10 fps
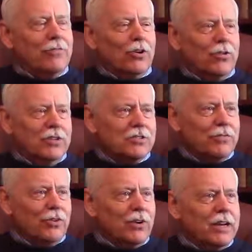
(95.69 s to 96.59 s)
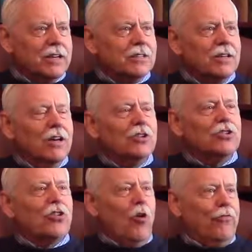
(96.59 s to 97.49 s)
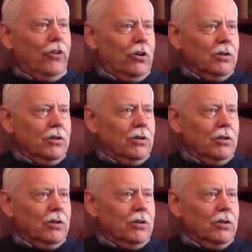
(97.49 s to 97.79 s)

for Christopher is Stouffer.